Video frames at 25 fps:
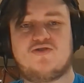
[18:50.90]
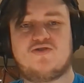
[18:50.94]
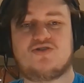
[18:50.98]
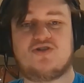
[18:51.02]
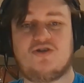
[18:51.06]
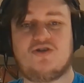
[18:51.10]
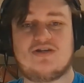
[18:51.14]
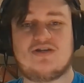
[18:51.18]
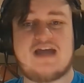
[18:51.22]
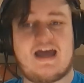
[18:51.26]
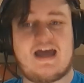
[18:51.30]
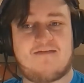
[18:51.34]

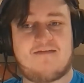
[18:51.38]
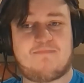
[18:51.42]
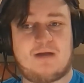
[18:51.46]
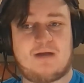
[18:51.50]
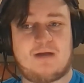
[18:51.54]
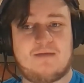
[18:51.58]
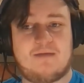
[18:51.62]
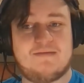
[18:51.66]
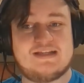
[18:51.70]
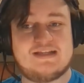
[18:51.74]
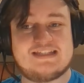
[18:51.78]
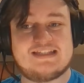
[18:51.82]
good to have
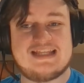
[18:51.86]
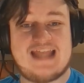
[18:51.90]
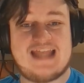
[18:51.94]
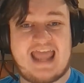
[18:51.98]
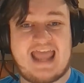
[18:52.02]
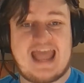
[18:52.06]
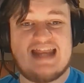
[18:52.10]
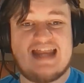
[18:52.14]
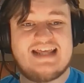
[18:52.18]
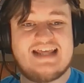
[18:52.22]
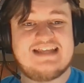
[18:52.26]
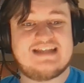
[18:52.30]
plummets in
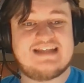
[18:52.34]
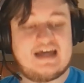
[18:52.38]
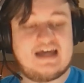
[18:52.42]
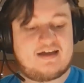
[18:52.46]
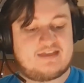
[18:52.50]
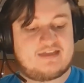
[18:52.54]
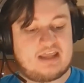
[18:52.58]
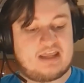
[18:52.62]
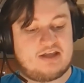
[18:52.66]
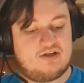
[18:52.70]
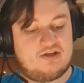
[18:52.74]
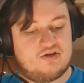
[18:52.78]
any deck
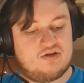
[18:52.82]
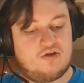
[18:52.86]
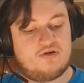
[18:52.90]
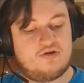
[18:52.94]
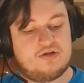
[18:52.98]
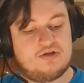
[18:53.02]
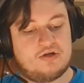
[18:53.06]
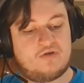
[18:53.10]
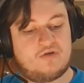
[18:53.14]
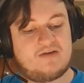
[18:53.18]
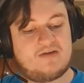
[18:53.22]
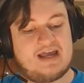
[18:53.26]
that you know you
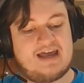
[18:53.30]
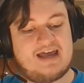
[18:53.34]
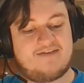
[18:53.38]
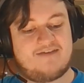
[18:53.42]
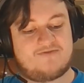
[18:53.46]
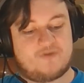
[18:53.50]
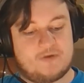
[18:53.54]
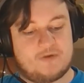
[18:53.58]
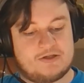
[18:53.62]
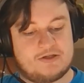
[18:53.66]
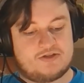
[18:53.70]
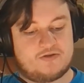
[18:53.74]
don't have
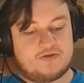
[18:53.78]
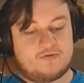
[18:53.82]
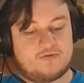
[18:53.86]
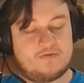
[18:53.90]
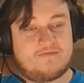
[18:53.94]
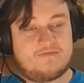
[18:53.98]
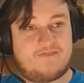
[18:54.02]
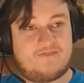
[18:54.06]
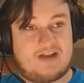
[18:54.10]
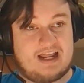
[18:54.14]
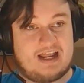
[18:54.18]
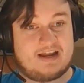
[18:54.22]
creatures
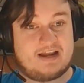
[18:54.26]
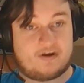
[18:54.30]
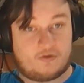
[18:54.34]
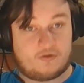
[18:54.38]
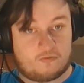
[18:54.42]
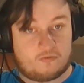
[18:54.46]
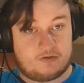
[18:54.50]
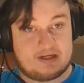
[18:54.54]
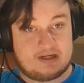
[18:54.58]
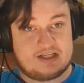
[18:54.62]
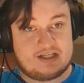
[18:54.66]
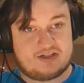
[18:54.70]
with flying or
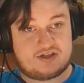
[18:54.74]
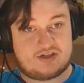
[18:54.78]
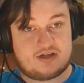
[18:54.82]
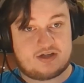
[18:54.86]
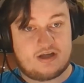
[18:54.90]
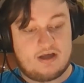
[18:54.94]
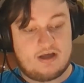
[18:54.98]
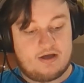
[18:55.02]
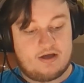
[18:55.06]
reach,